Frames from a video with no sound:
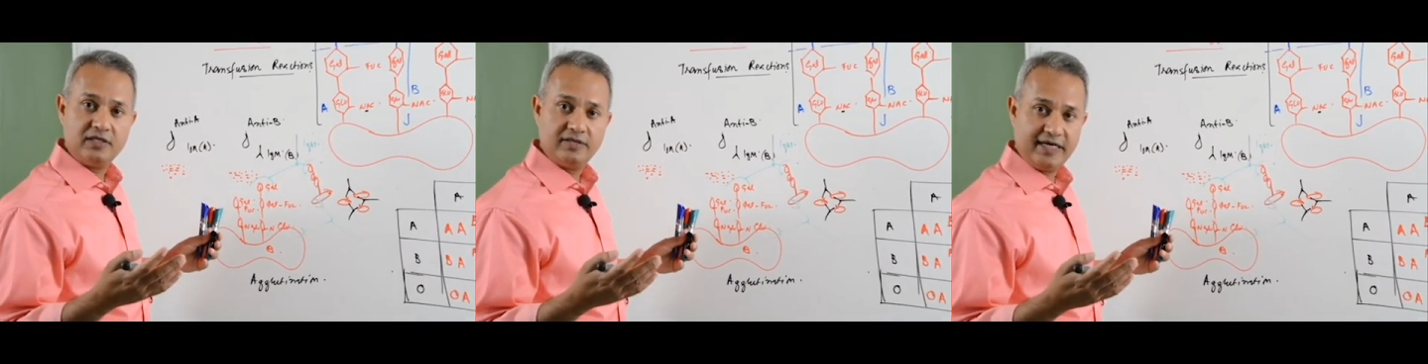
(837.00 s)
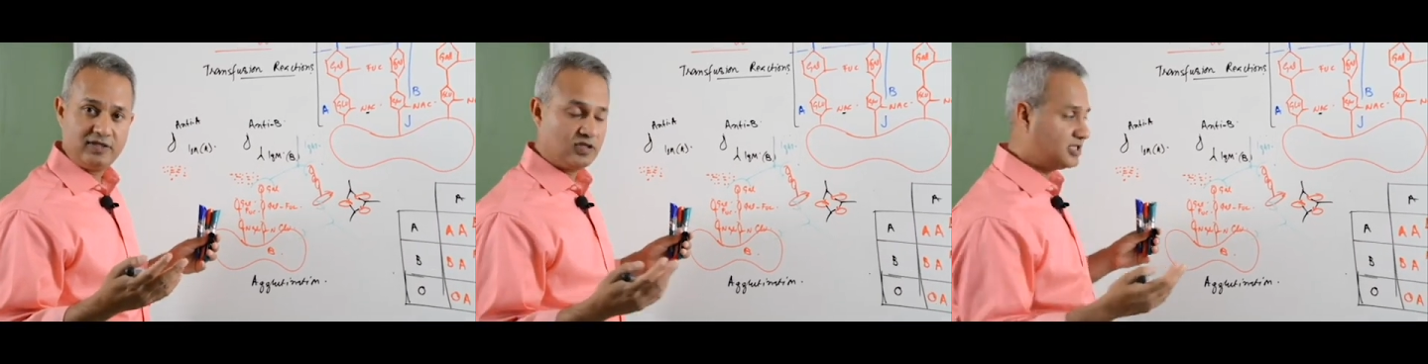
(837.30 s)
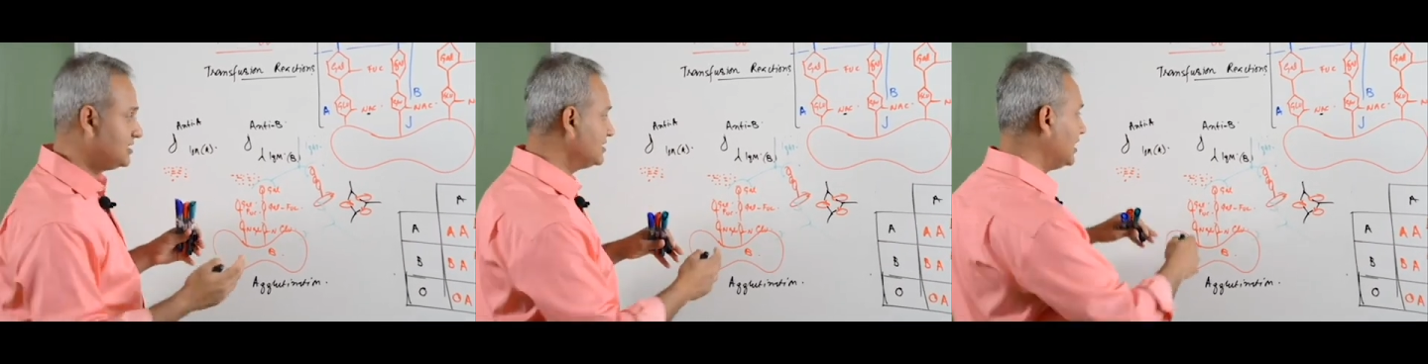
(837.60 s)
right. So
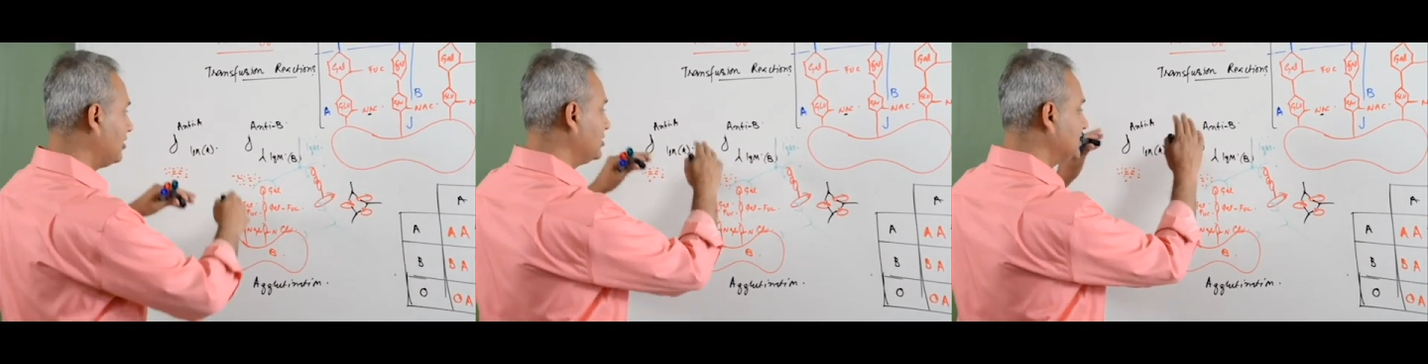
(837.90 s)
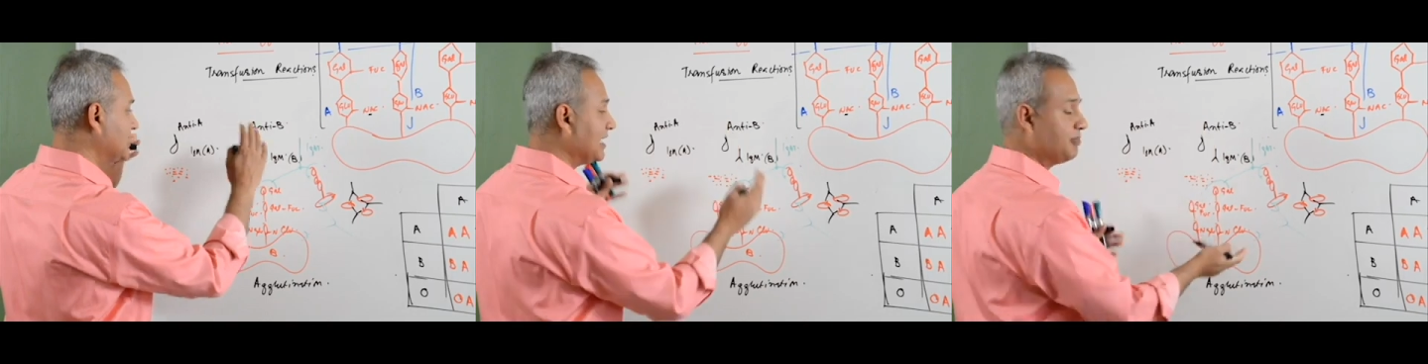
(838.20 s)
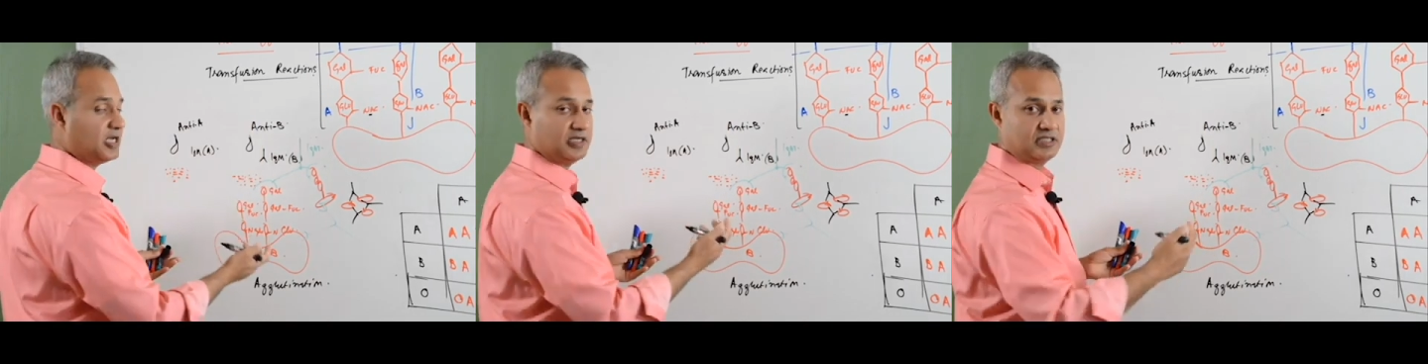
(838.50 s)
this is how the
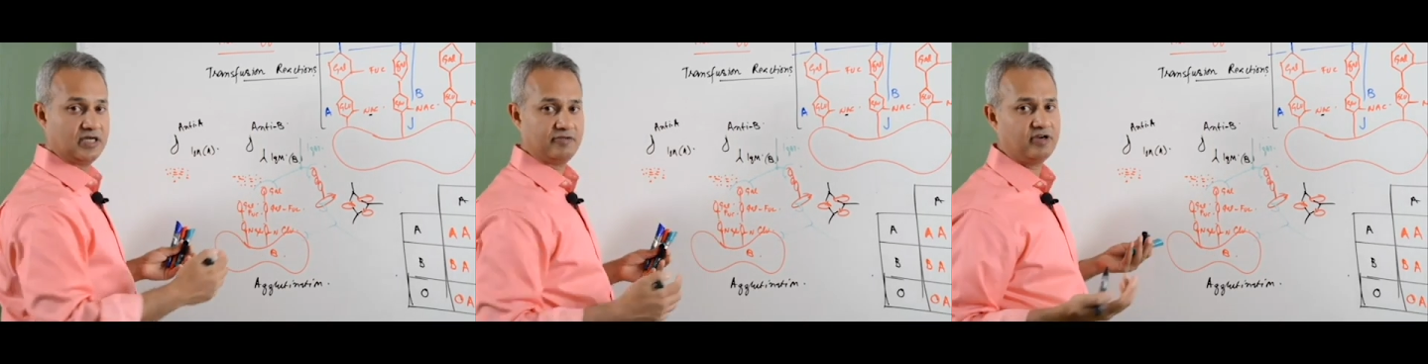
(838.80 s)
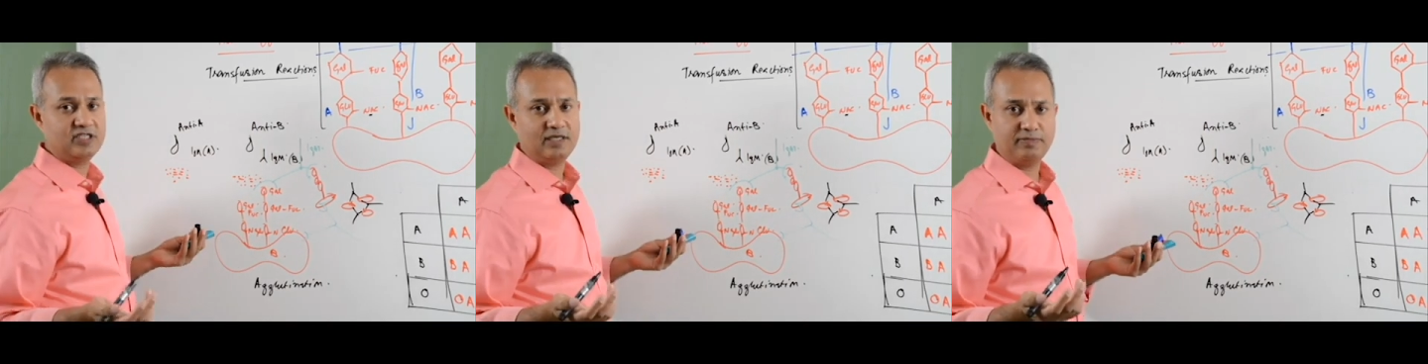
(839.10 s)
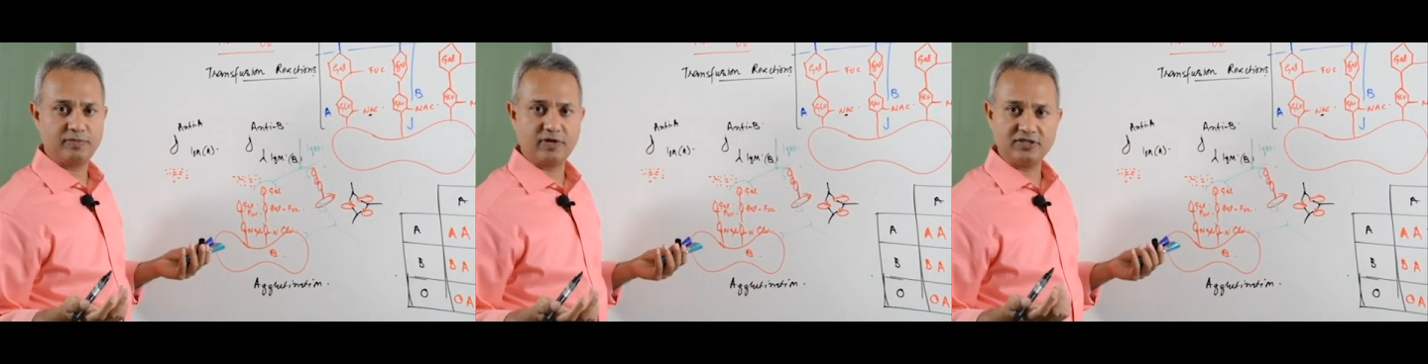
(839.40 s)
typing is done very
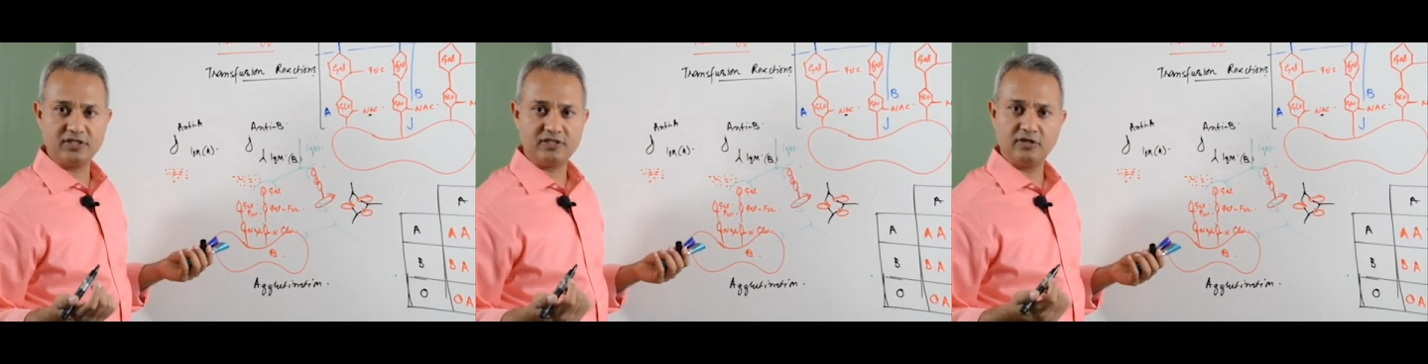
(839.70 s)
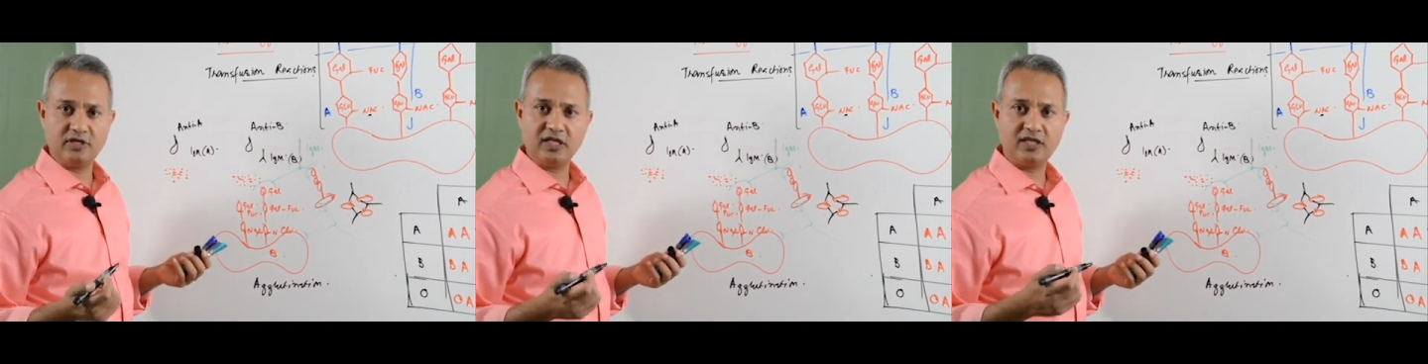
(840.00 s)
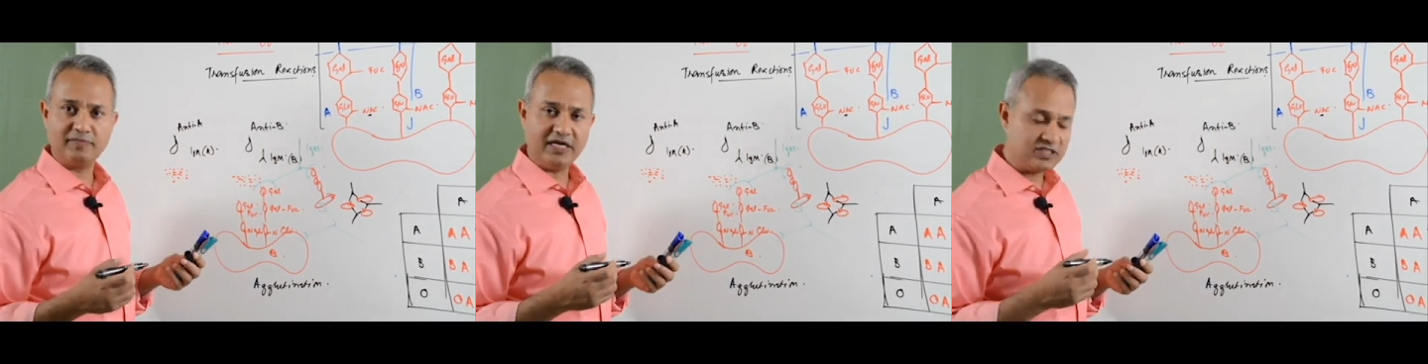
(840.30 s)
simple process no,
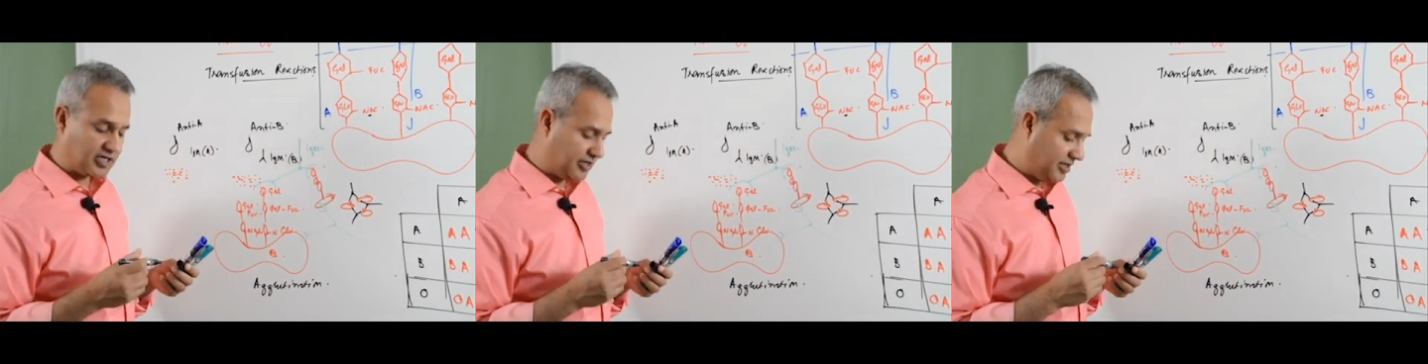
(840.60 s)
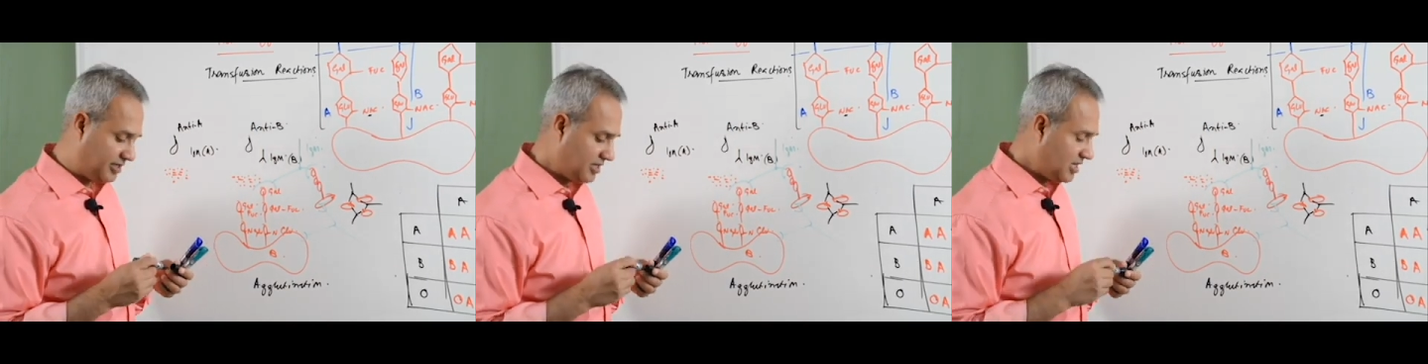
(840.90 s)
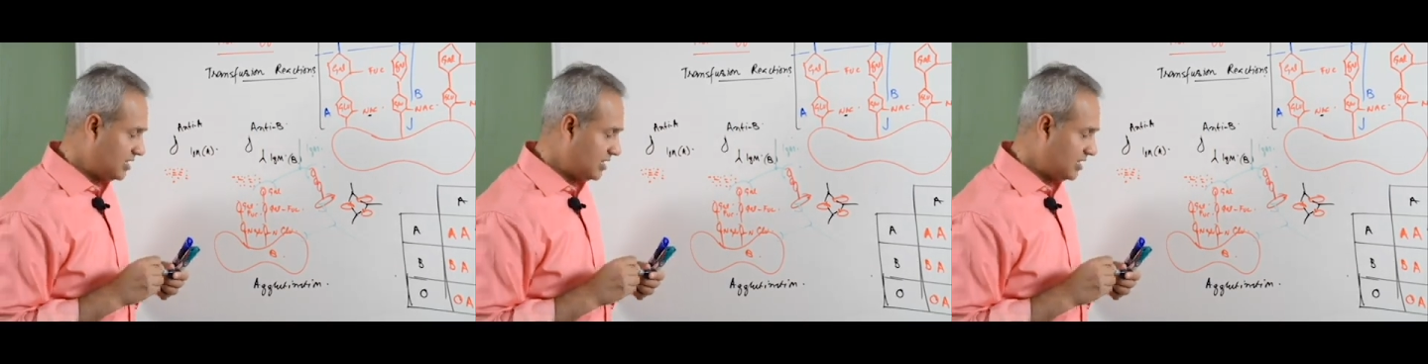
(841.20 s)
nothing magic in here.